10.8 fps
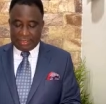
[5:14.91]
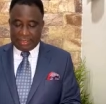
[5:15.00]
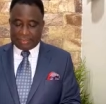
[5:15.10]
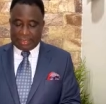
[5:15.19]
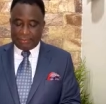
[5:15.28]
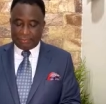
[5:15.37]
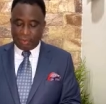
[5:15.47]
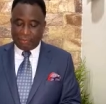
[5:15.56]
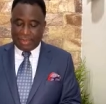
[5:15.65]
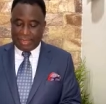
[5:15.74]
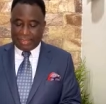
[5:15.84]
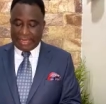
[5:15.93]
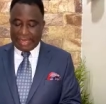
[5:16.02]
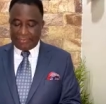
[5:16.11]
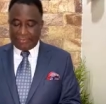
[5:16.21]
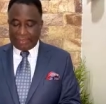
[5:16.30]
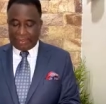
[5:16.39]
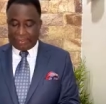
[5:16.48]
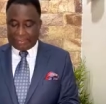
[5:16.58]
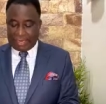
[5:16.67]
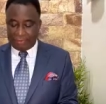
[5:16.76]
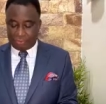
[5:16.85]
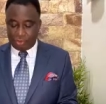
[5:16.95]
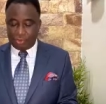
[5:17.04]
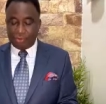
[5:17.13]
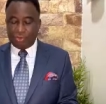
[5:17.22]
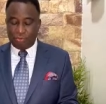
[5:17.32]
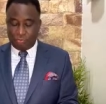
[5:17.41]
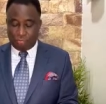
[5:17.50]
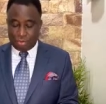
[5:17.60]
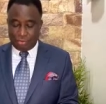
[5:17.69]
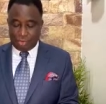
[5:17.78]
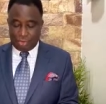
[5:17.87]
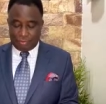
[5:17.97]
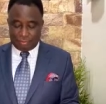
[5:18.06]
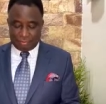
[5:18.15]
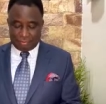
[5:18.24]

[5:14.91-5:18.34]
a time to break down, a time to build up.